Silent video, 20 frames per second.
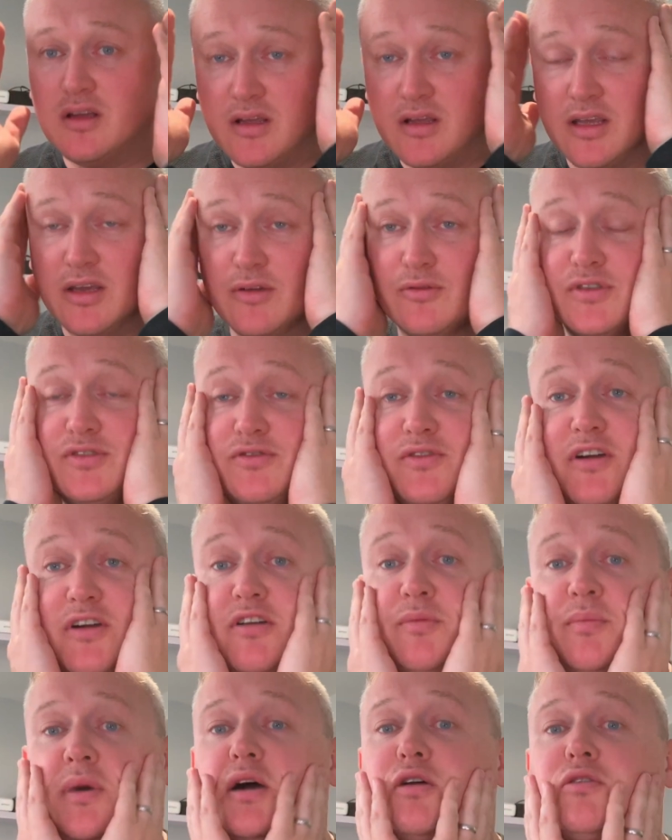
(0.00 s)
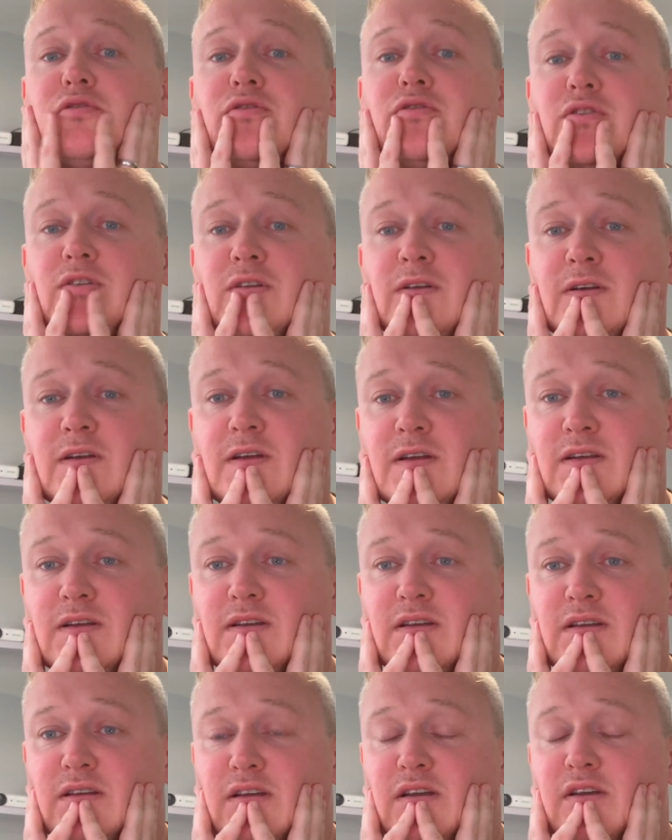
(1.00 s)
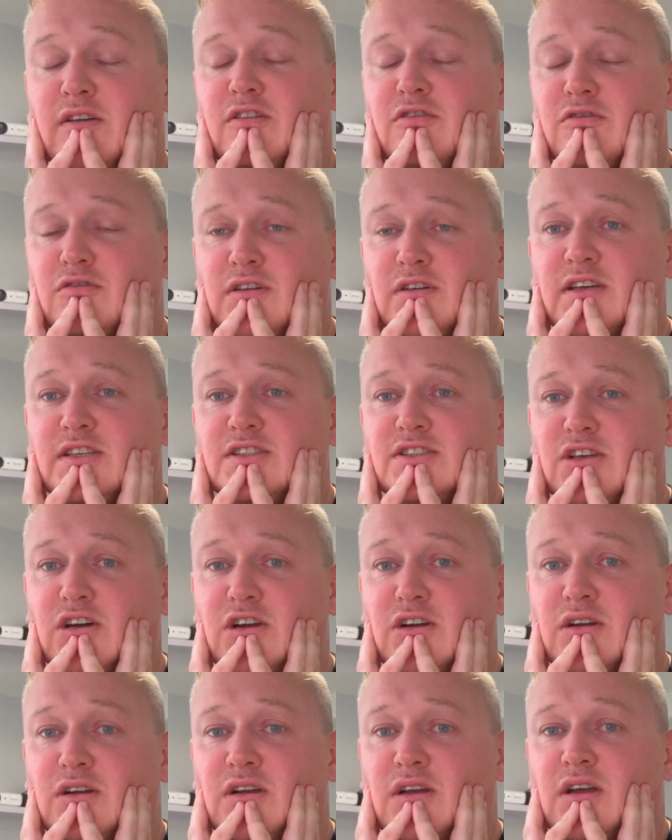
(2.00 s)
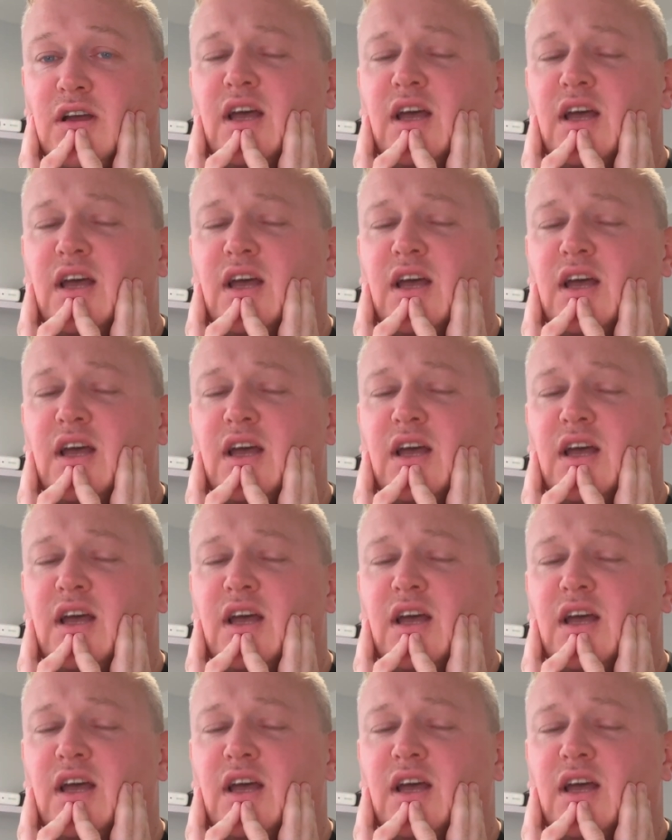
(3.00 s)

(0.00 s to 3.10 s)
It was very powerful. A great song.